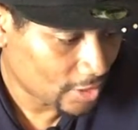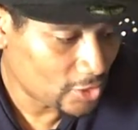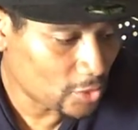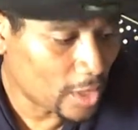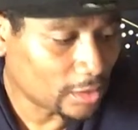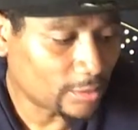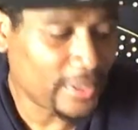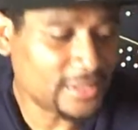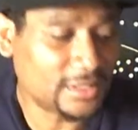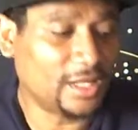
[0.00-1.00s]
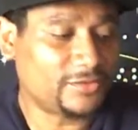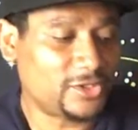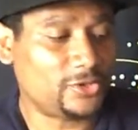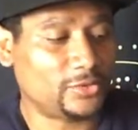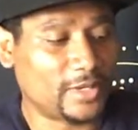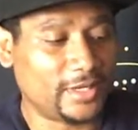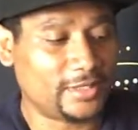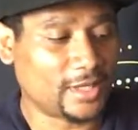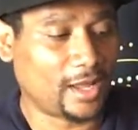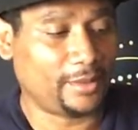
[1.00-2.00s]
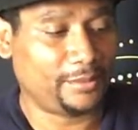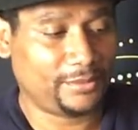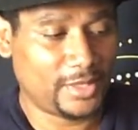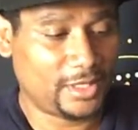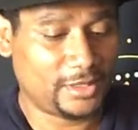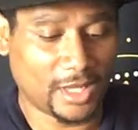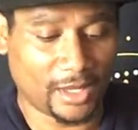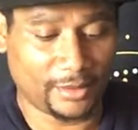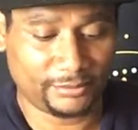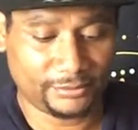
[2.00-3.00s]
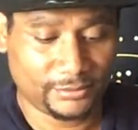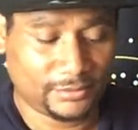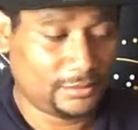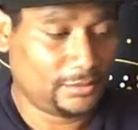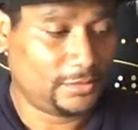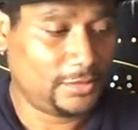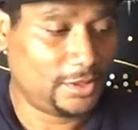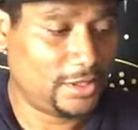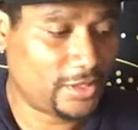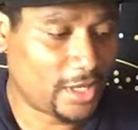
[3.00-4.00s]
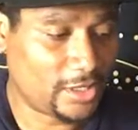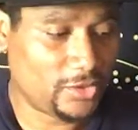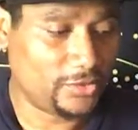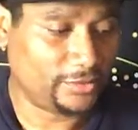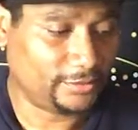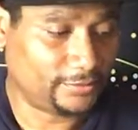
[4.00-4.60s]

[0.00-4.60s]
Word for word: You're welcome. Peace and love to you. Anytime. Anytime. And thank you